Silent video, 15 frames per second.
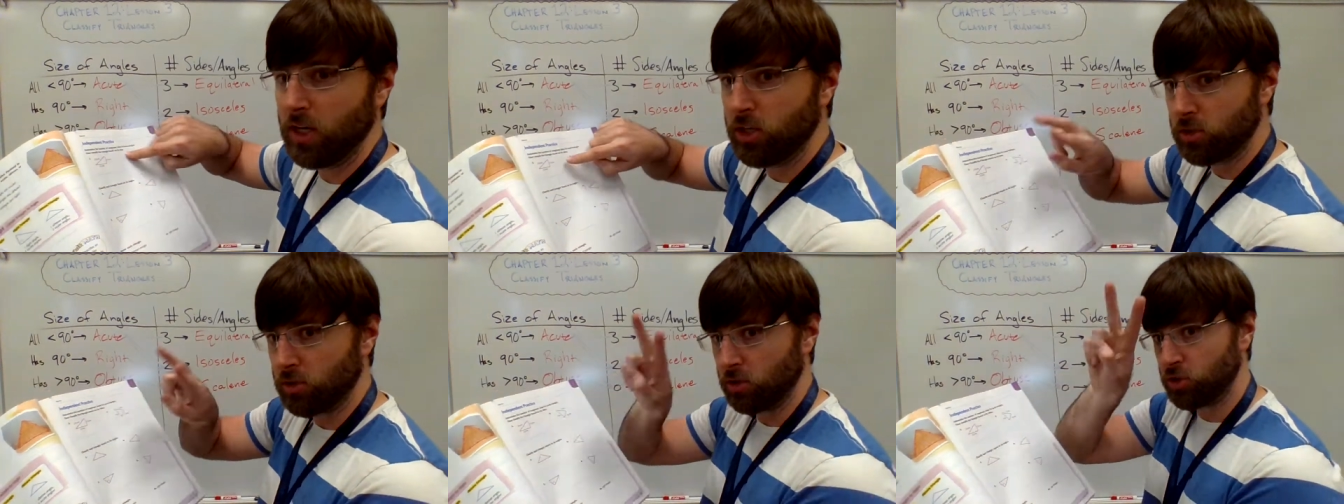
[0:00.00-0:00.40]

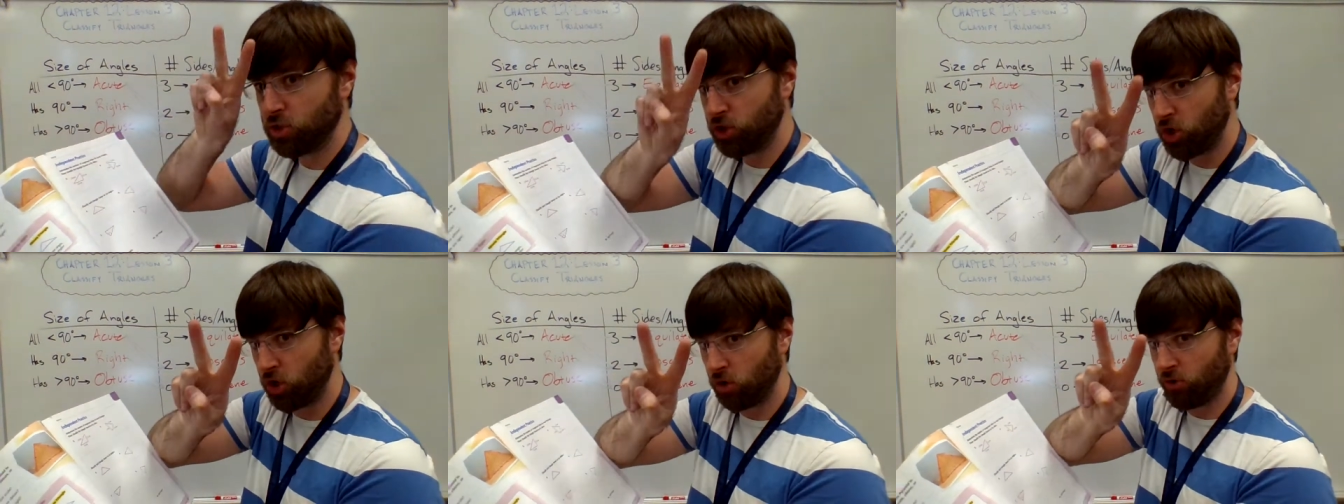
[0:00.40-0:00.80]
So there's
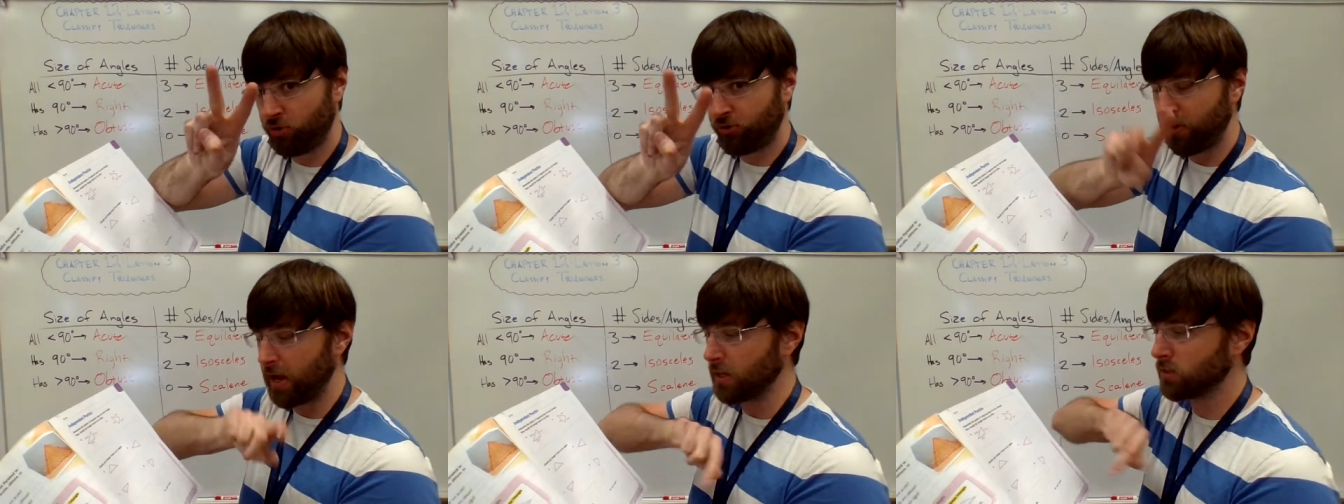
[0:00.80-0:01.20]
2
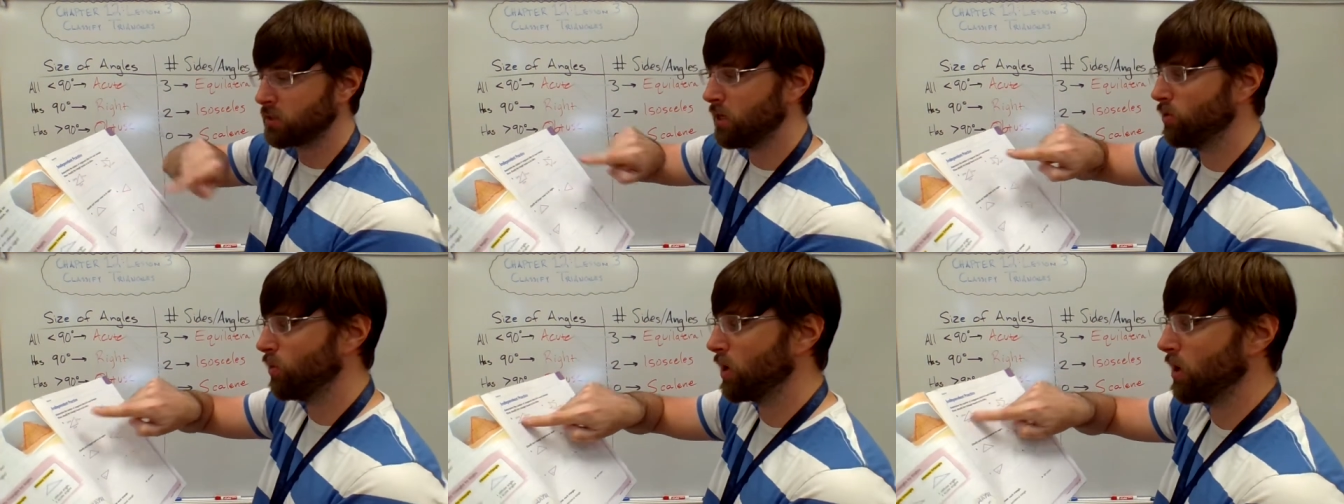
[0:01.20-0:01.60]

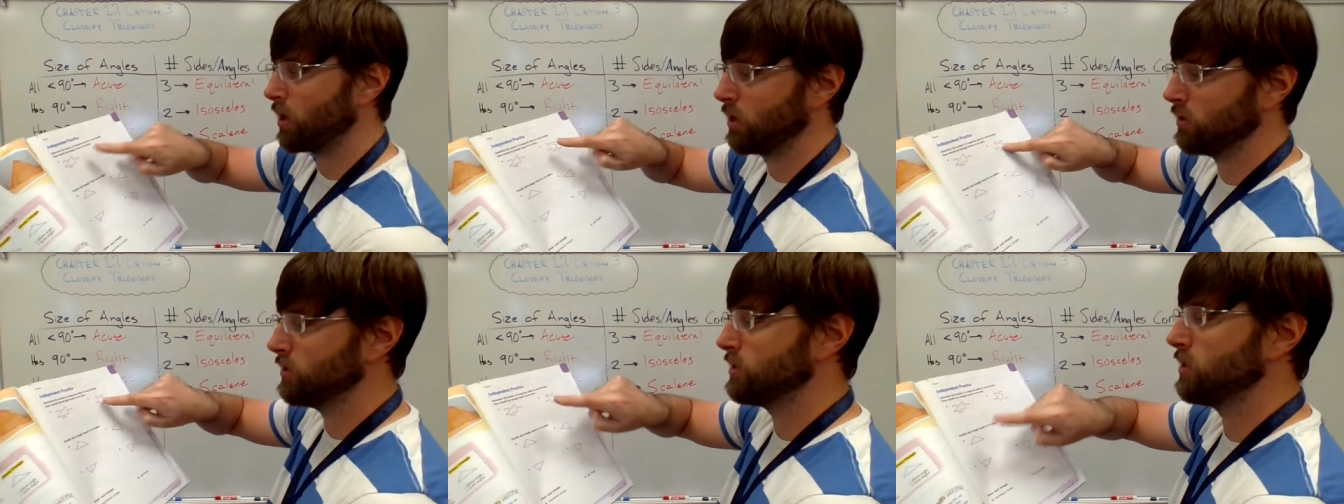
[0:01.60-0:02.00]
fancy
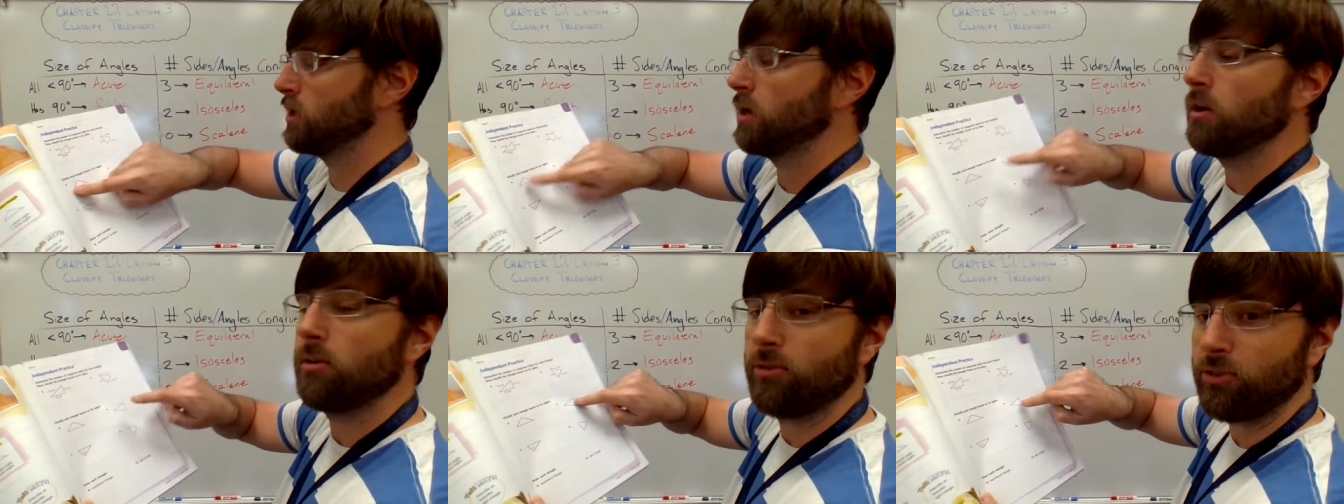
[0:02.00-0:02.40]
words
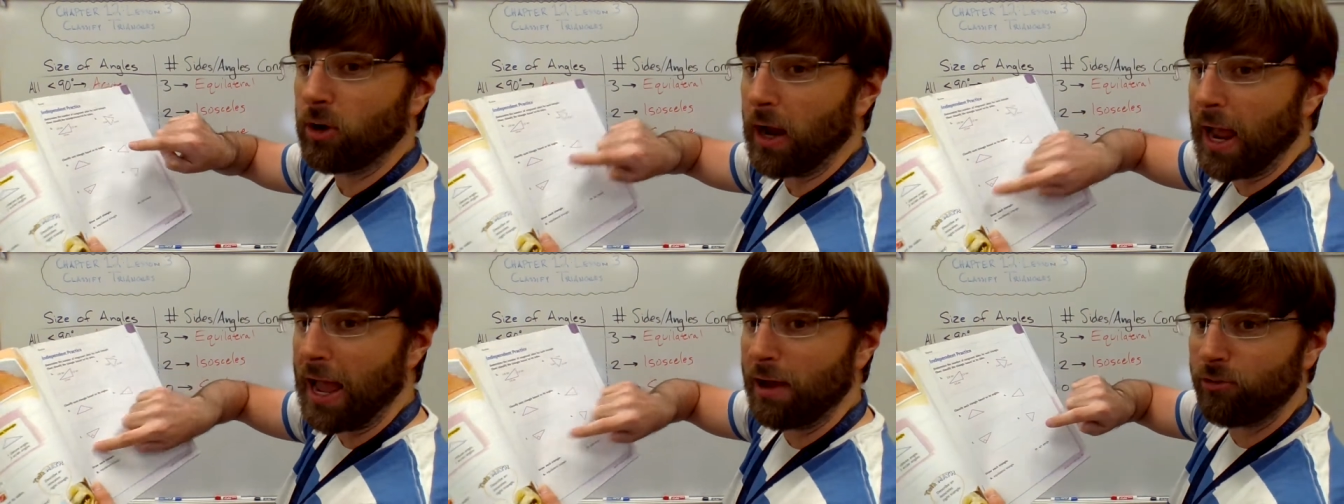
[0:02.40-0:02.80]

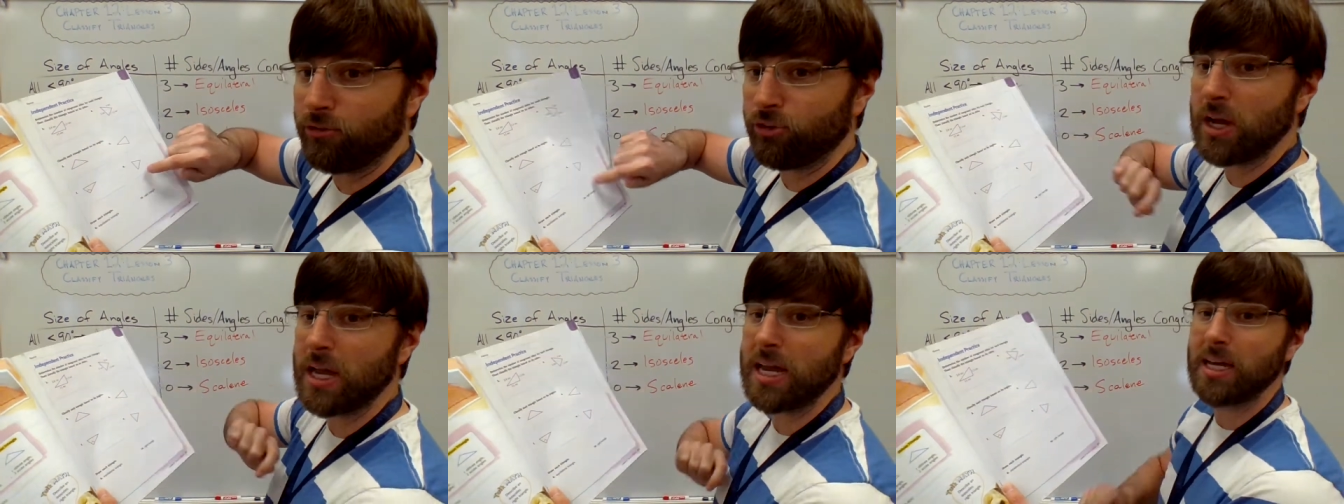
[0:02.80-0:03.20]
for
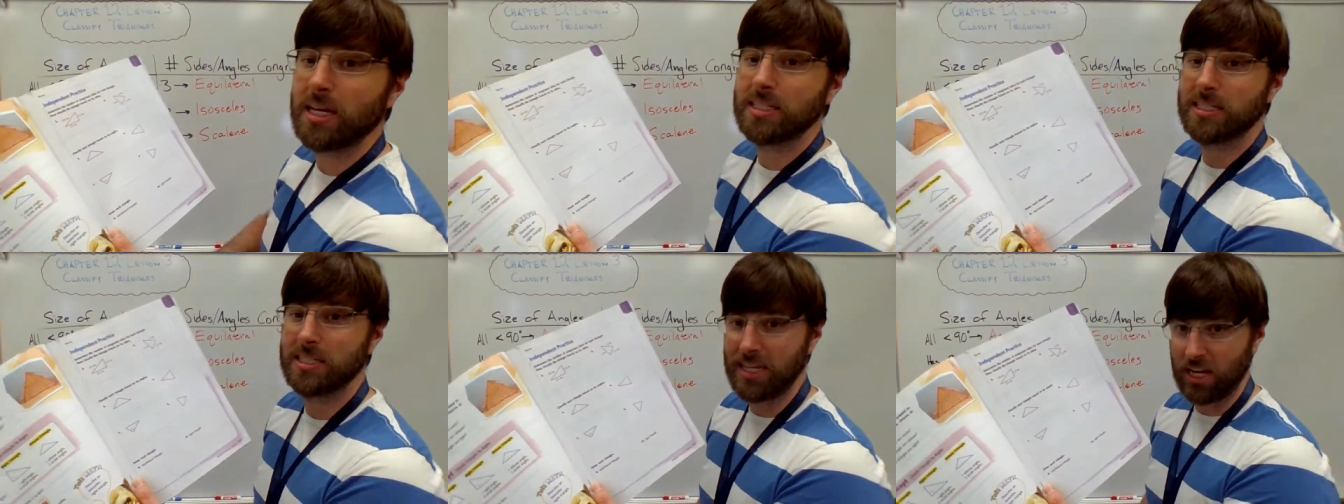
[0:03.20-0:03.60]
every
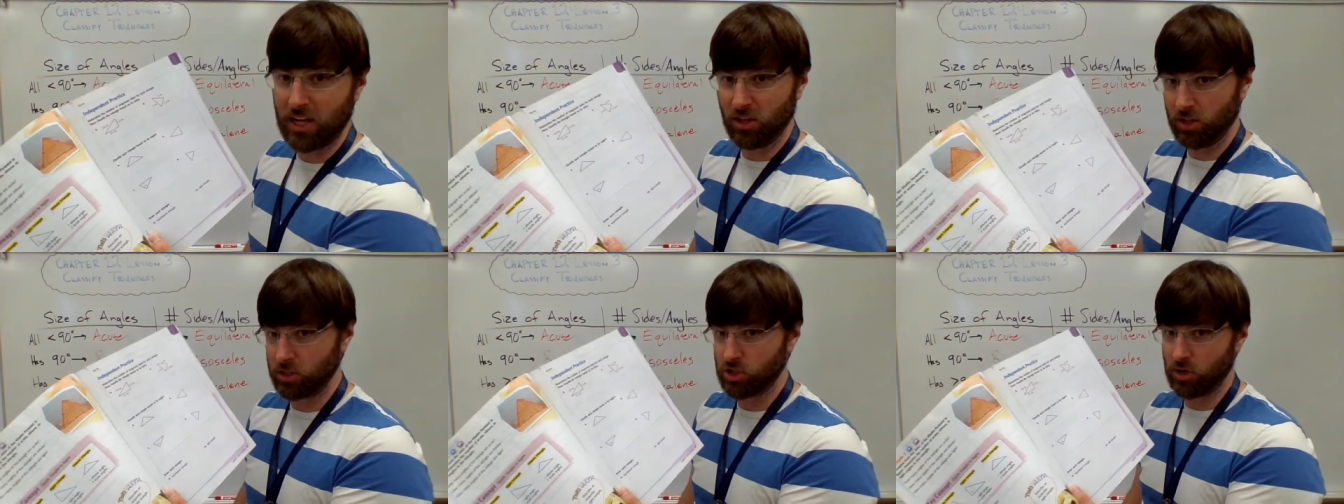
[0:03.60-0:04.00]

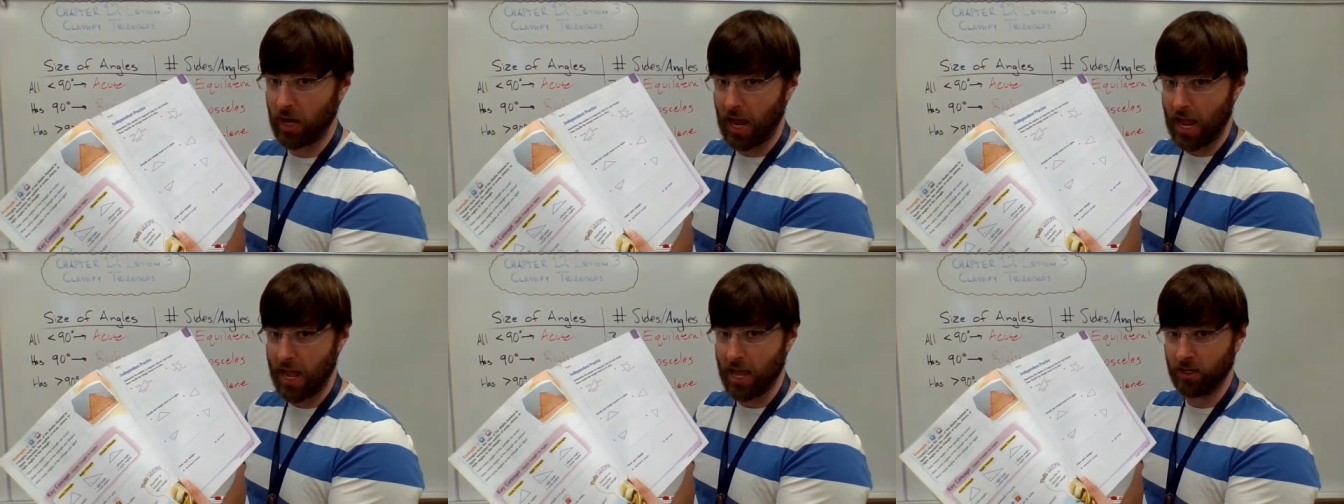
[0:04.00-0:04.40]
single
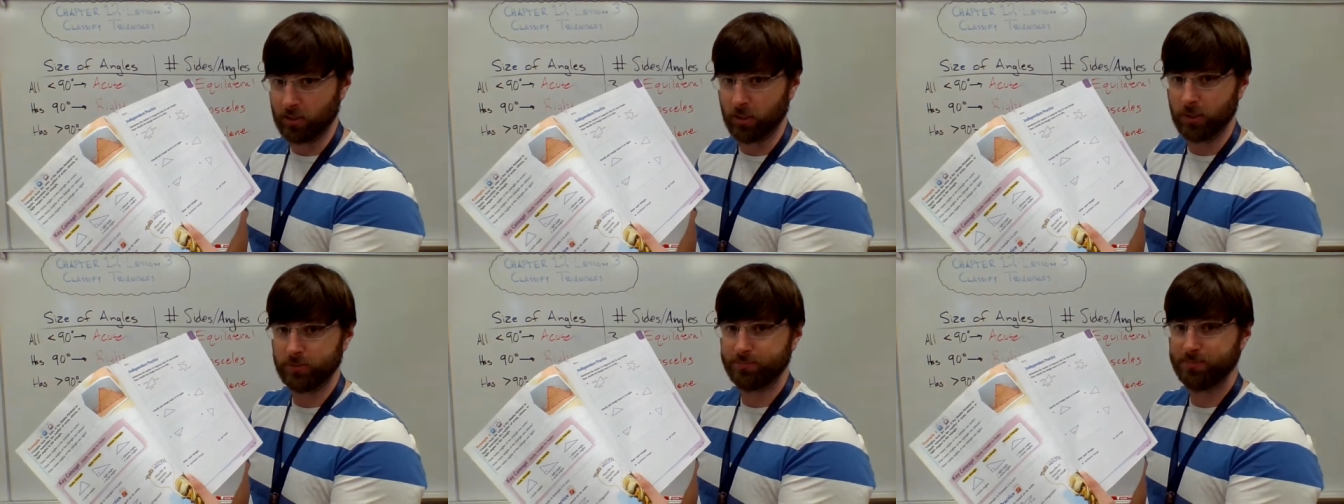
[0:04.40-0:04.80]

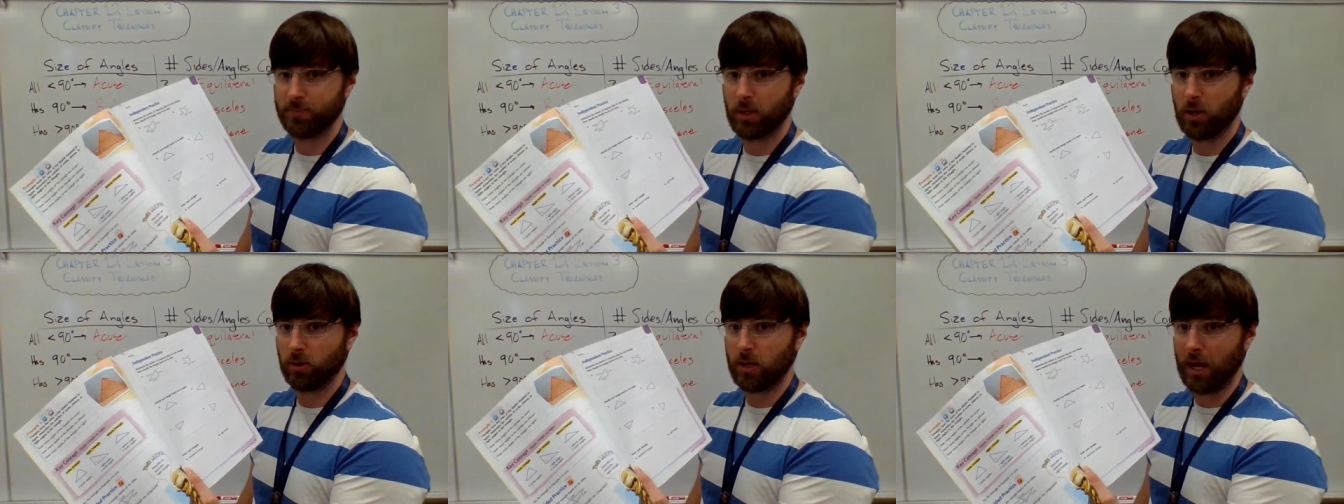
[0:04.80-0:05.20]
triangle,
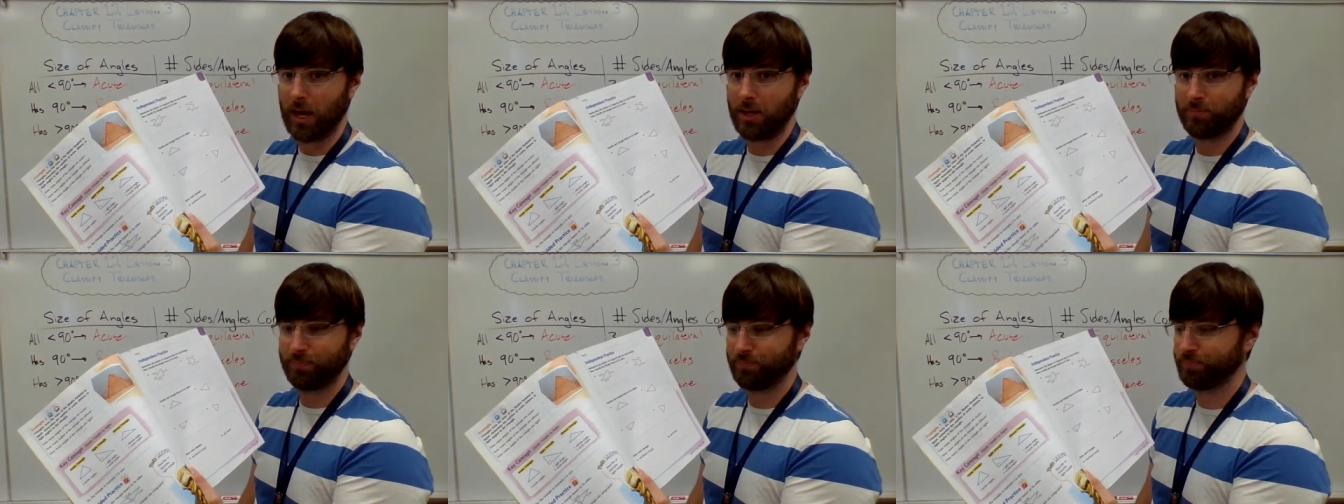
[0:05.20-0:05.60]

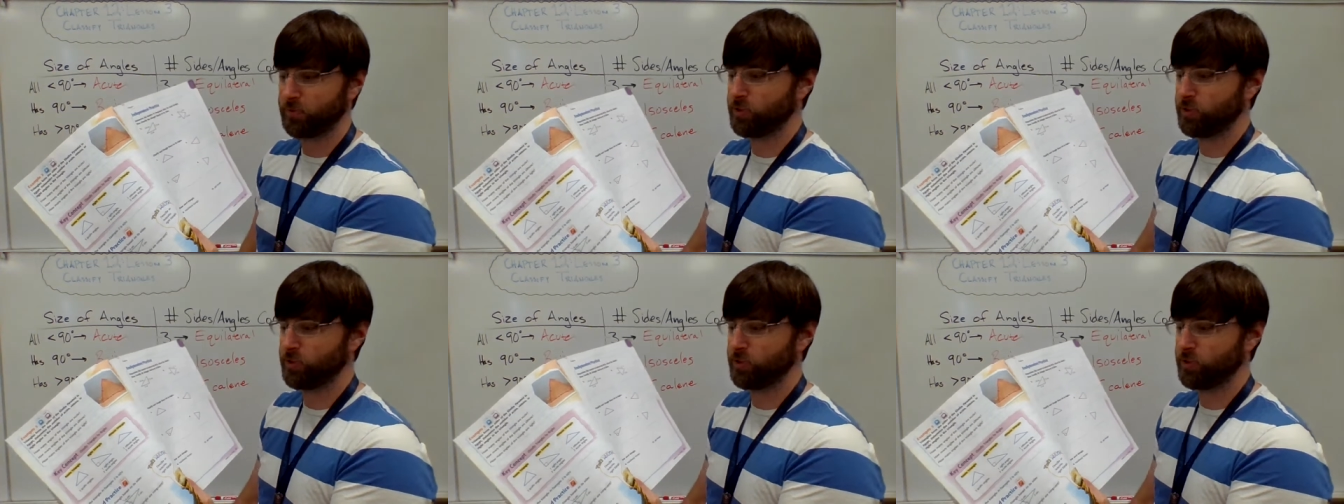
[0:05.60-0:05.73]
okay?